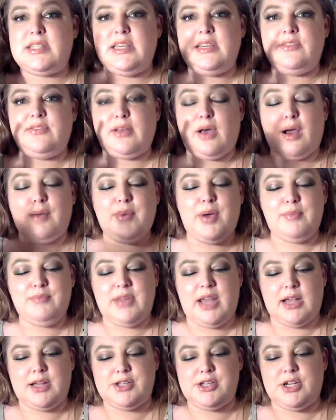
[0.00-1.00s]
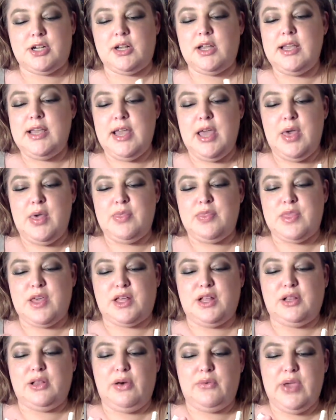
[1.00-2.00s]
the flower bomb nectar, the
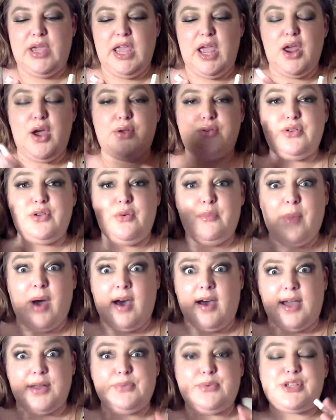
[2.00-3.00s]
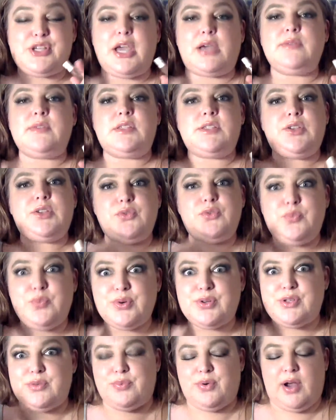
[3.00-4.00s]
Chloe Nomad, which I was
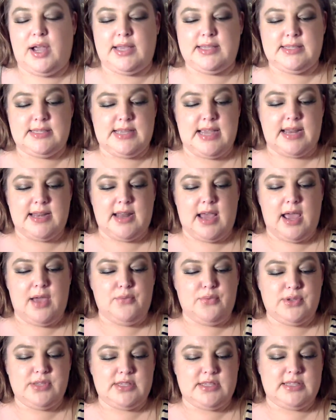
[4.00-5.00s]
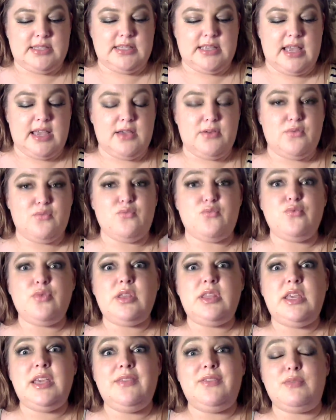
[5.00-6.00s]
super surprised, and I was
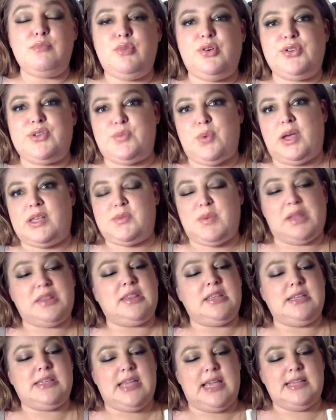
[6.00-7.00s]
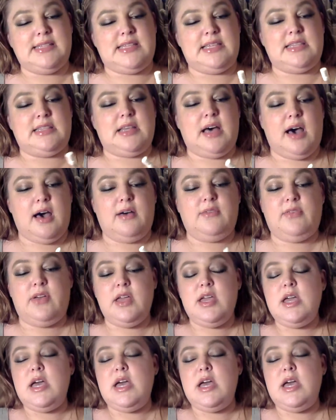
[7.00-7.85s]
really even more surprised about the Daisy Love.